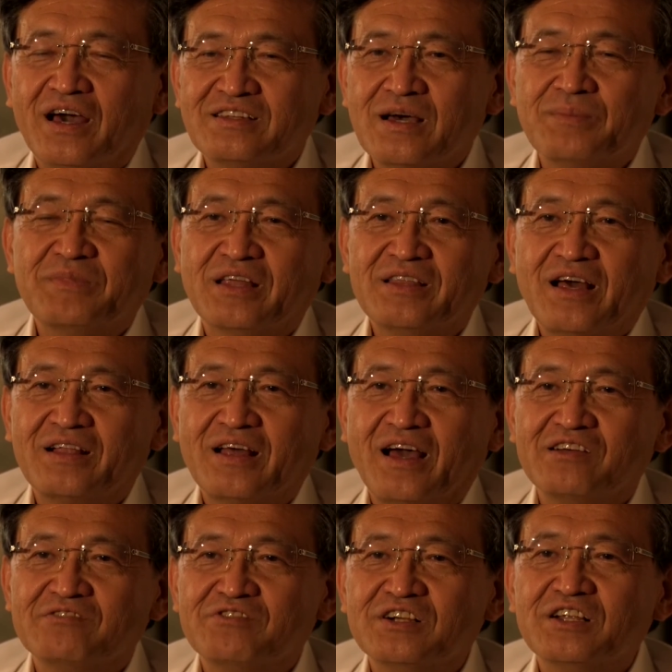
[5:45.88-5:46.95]
something that
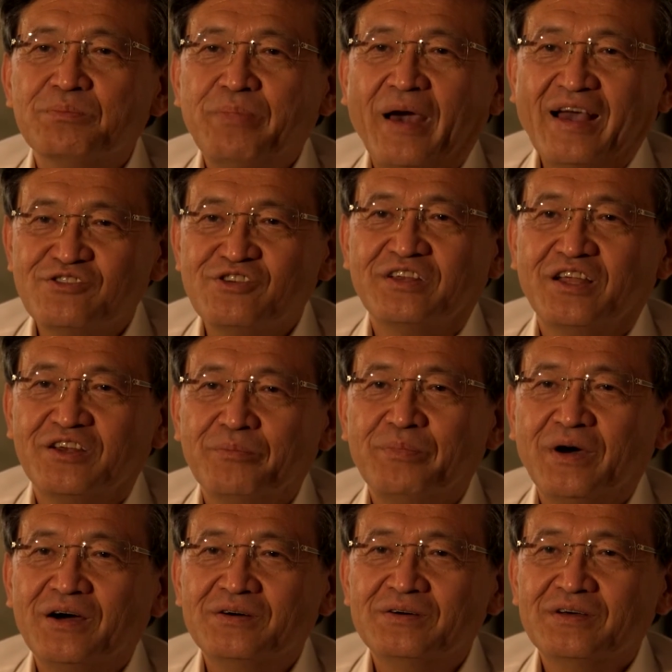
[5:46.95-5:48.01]
I'm really passionate
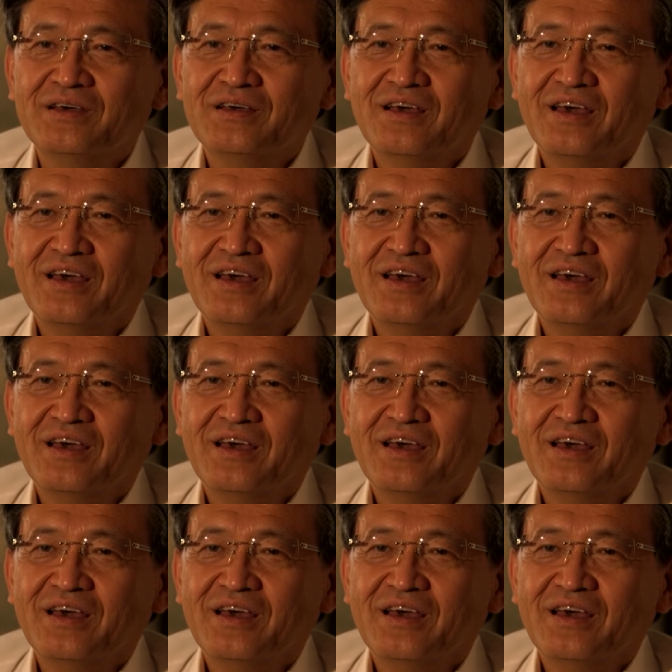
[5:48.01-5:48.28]
about.